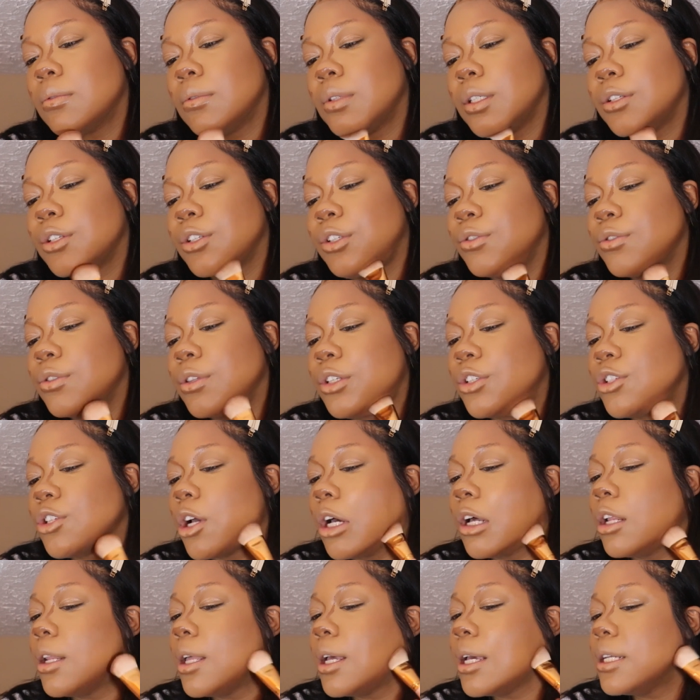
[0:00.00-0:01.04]
When you're doing the
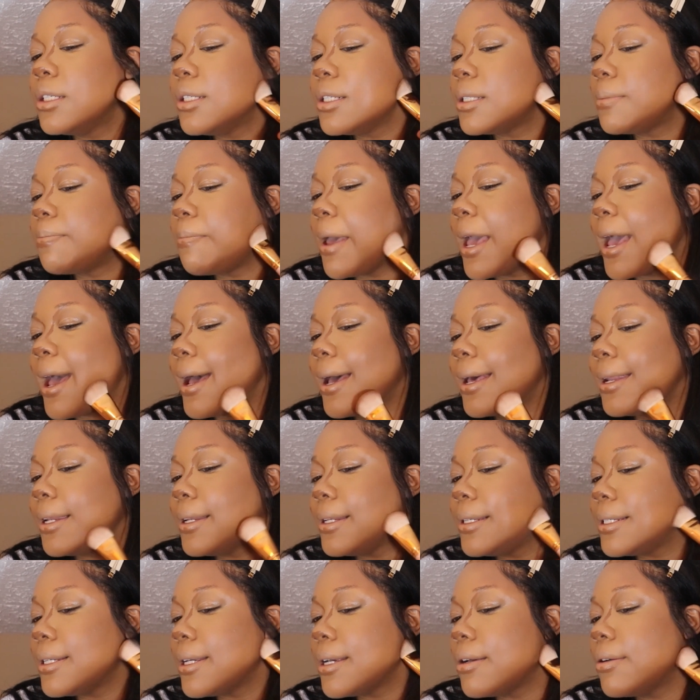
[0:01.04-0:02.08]
jawline, just pat
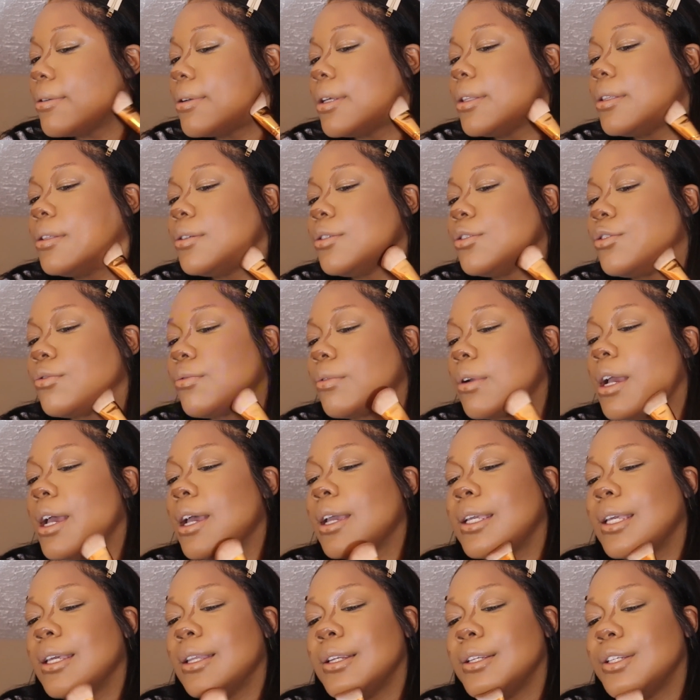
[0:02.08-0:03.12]
it down and then
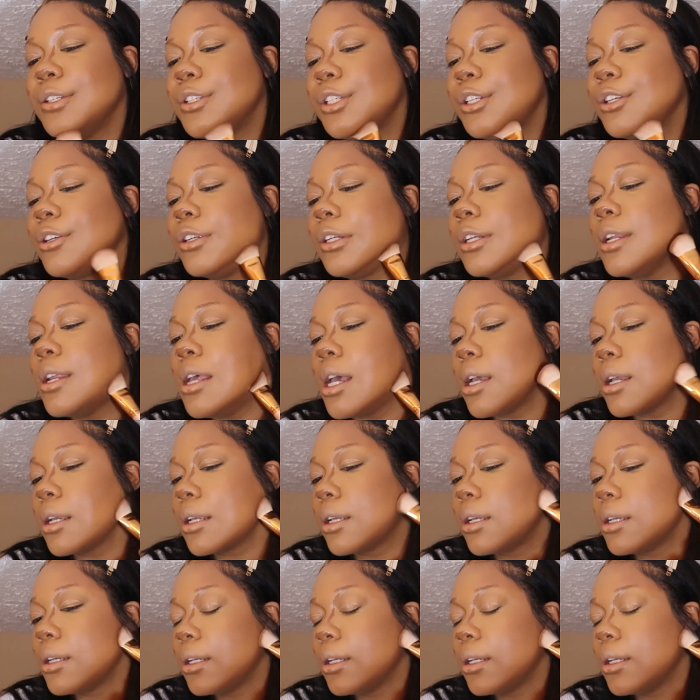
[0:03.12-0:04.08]
drag it into your neck.